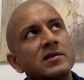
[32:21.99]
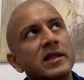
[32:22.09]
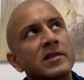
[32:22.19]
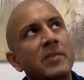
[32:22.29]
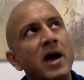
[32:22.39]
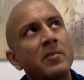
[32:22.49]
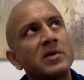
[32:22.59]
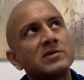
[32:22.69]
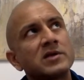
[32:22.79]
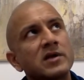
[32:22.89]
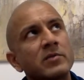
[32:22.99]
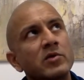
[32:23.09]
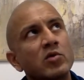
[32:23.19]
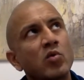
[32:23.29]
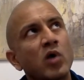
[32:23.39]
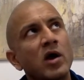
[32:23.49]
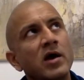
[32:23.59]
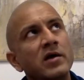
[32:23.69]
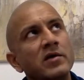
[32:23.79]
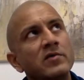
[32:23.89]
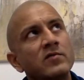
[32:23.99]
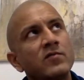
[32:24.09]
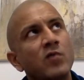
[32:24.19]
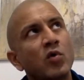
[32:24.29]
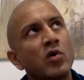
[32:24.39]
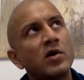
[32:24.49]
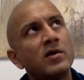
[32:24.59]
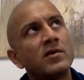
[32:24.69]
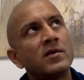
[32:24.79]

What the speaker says: that the mappings are going to be required for,